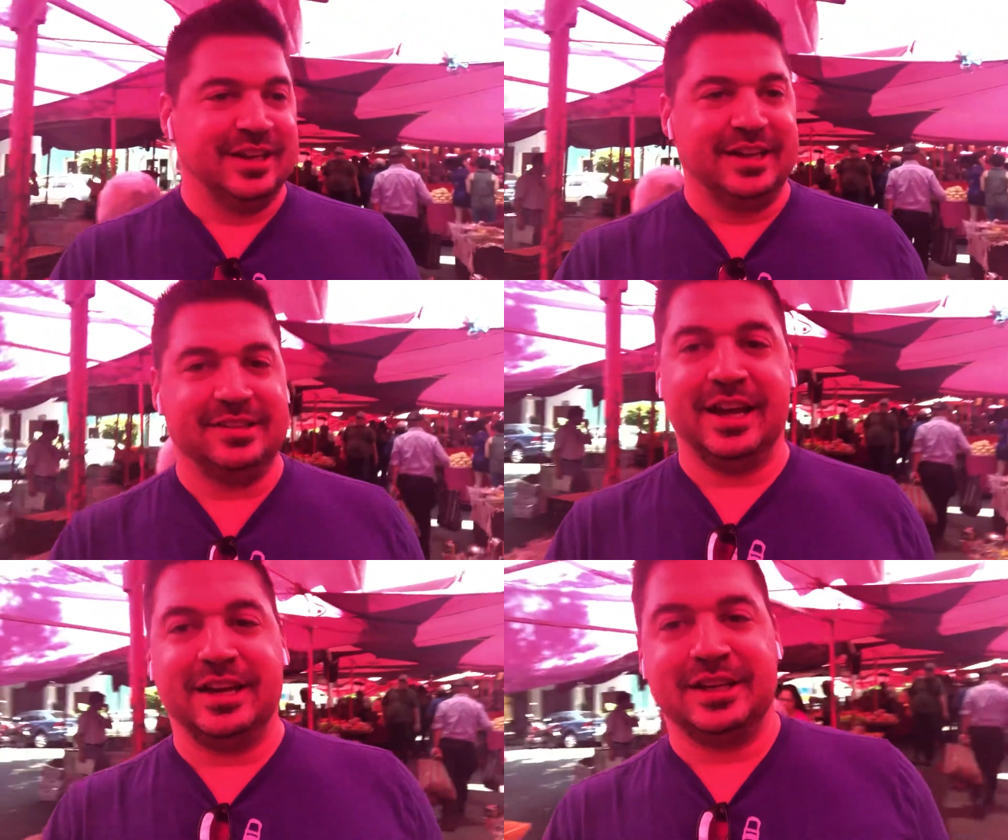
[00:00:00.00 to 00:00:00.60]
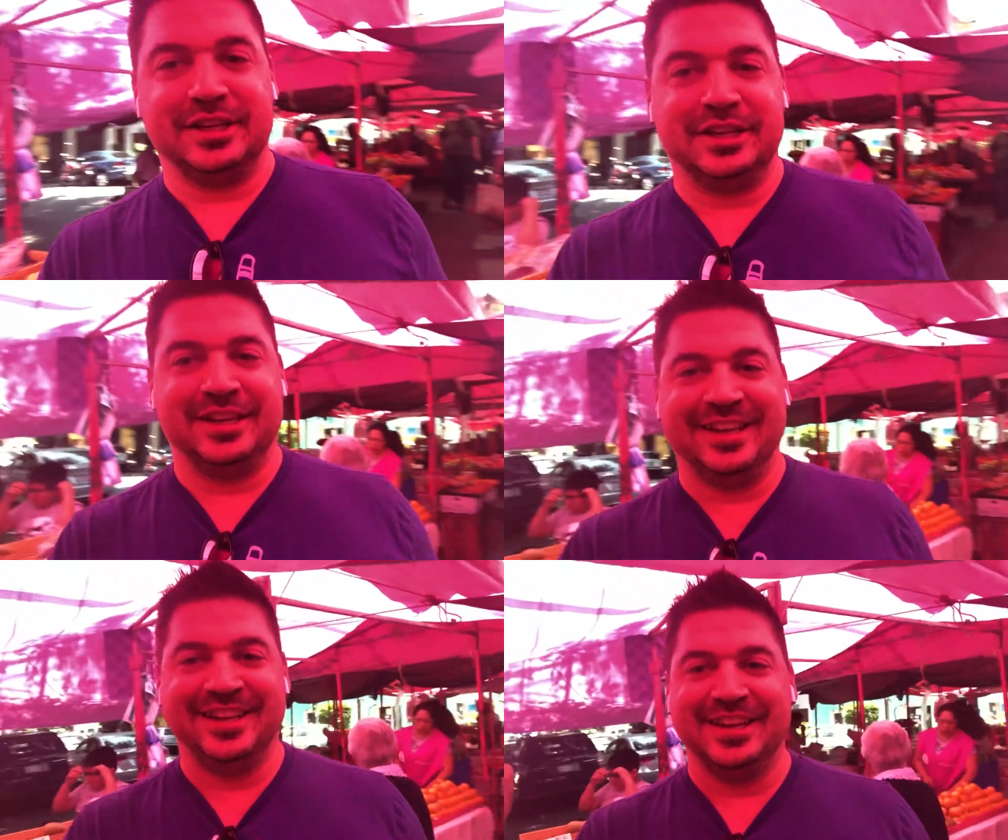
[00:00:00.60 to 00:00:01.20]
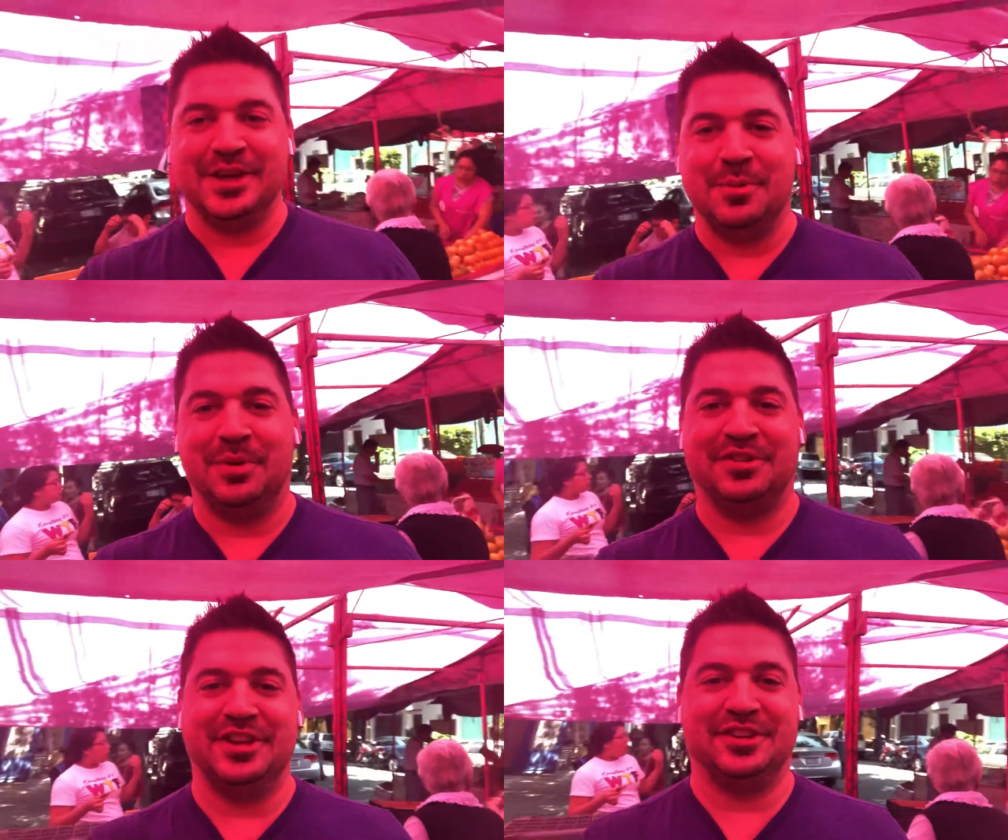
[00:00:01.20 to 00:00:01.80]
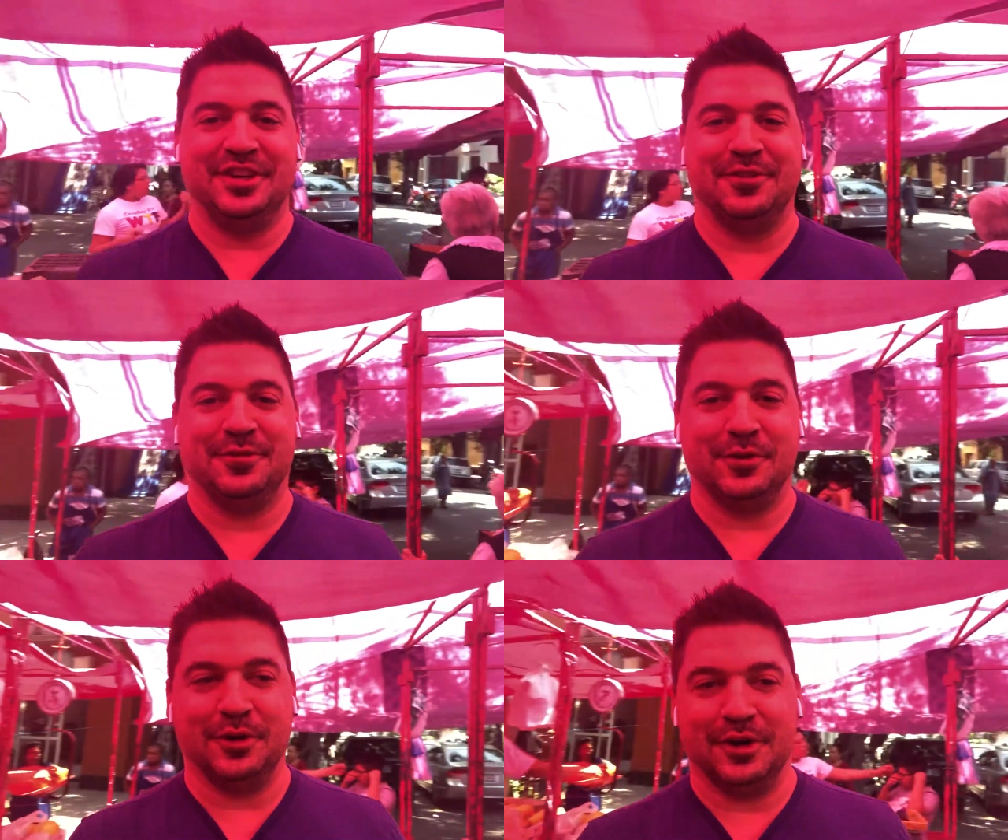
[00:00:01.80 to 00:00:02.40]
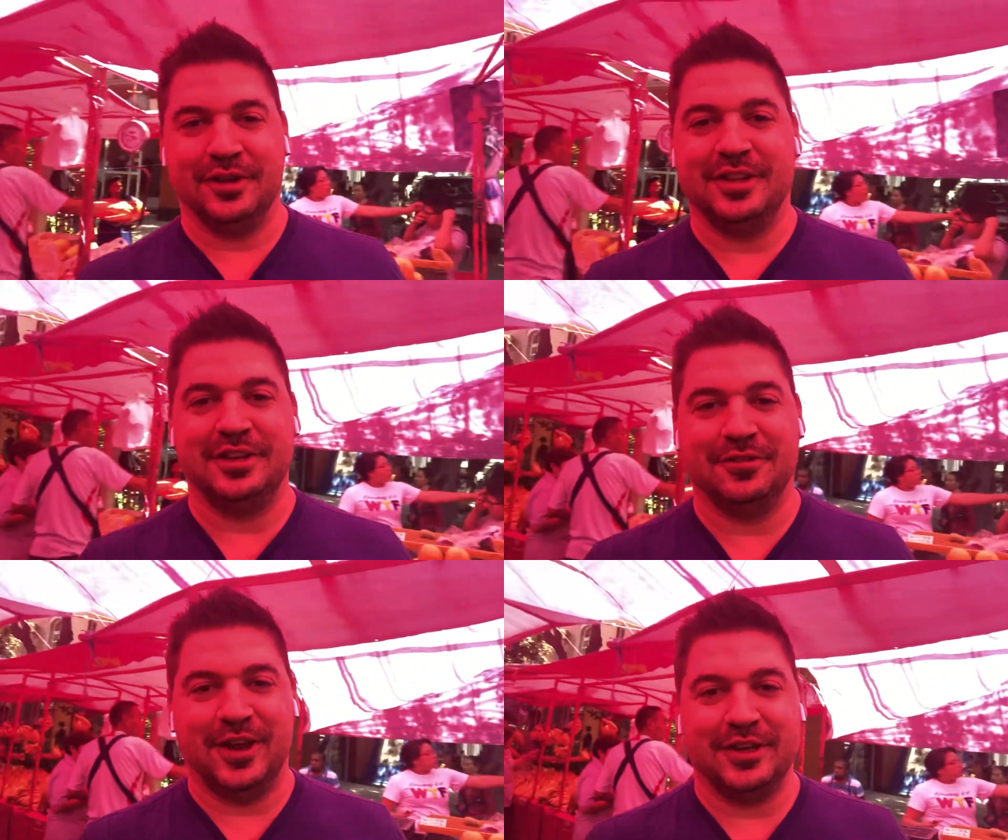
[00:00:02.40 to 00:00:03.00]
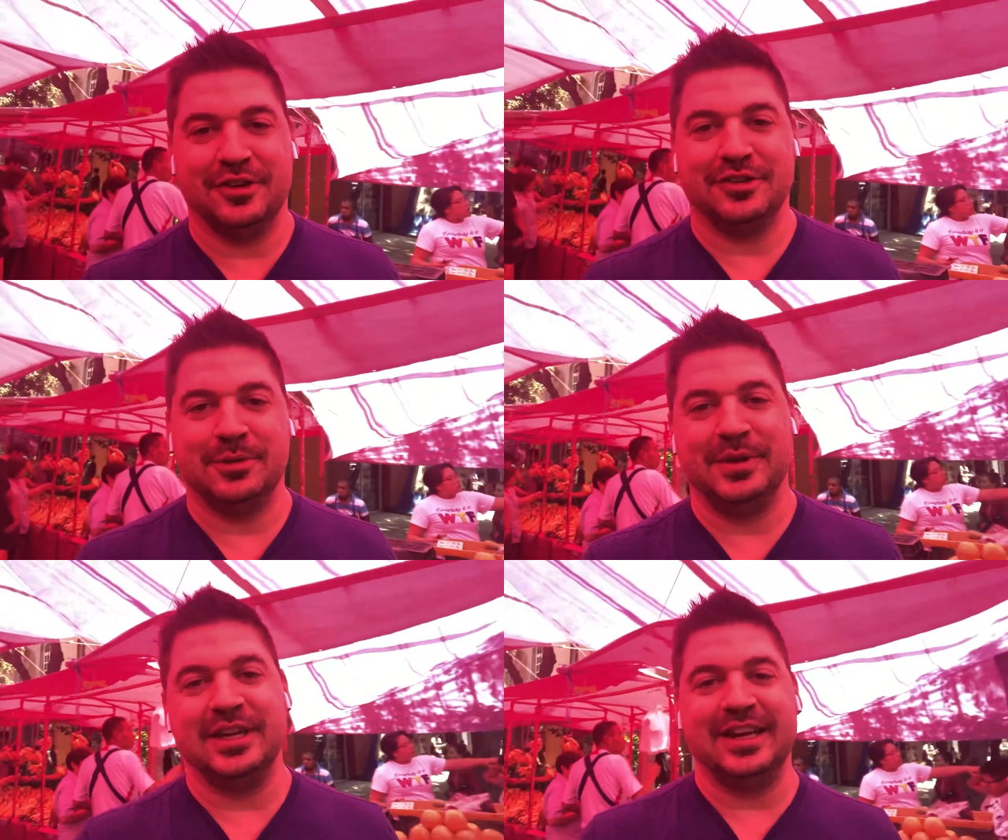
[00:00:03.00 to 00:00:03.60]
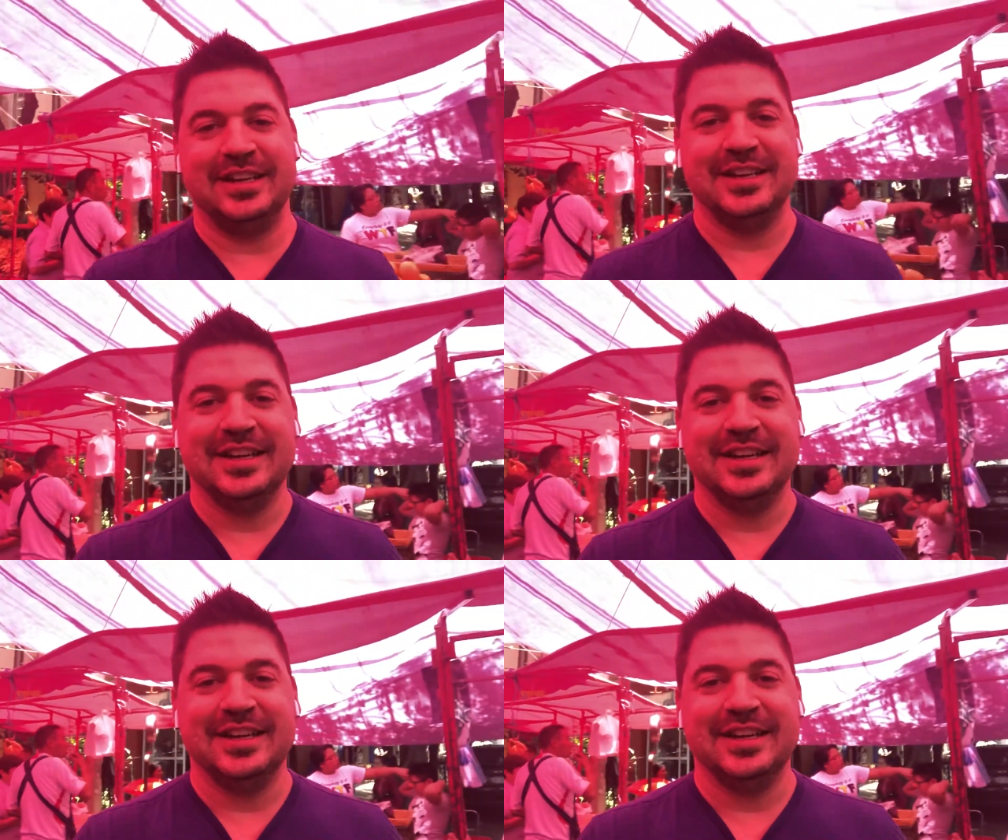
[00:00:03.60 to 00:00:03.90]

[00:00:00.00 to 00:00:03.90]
it's not a good position for these vendors to be in.